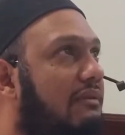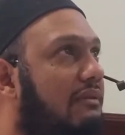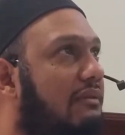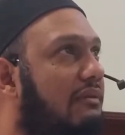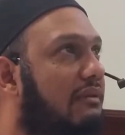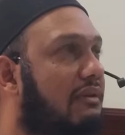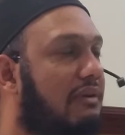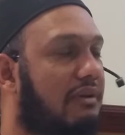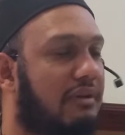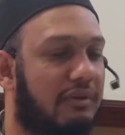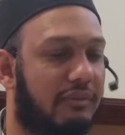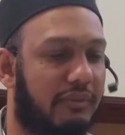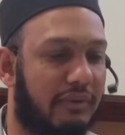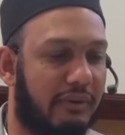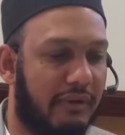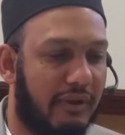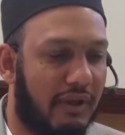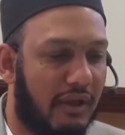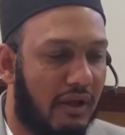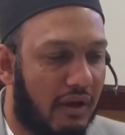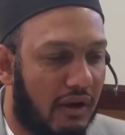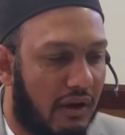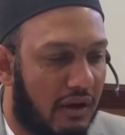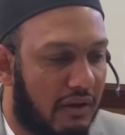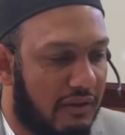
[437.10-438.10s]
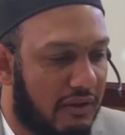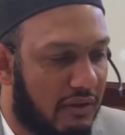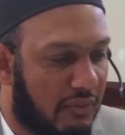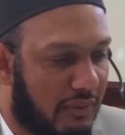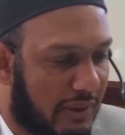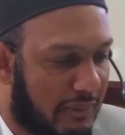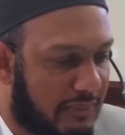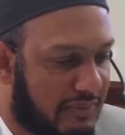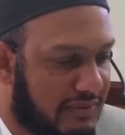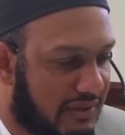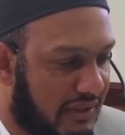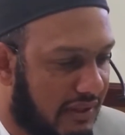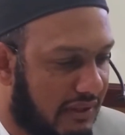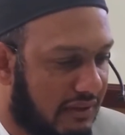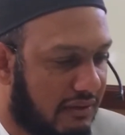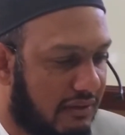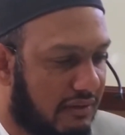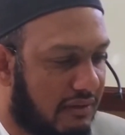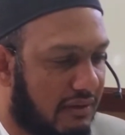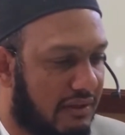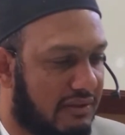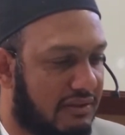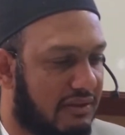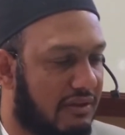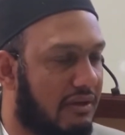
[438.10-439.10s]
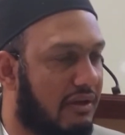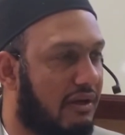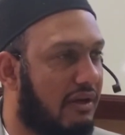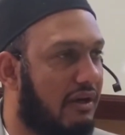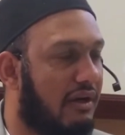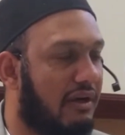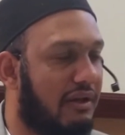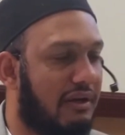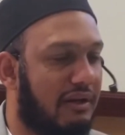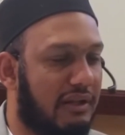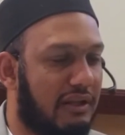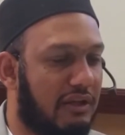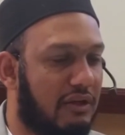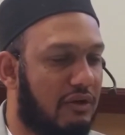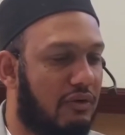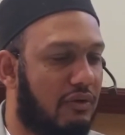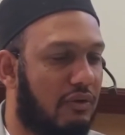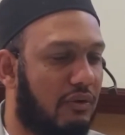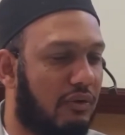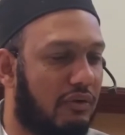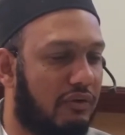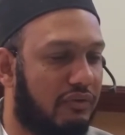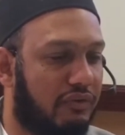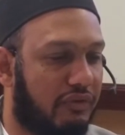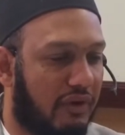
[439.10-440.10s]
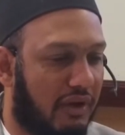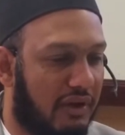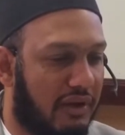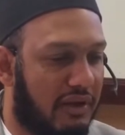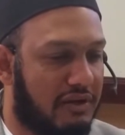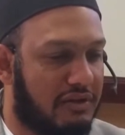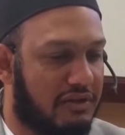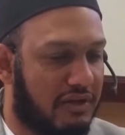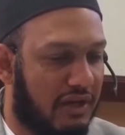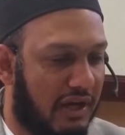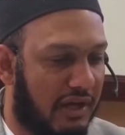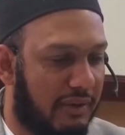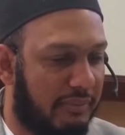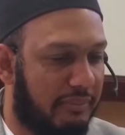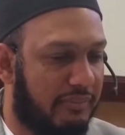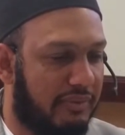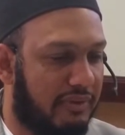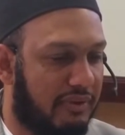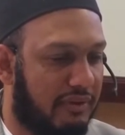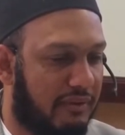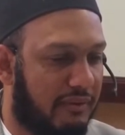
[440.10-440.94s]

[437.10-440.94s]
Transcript: Okay, anyway. On the website, there's a link called Knowledge Hub.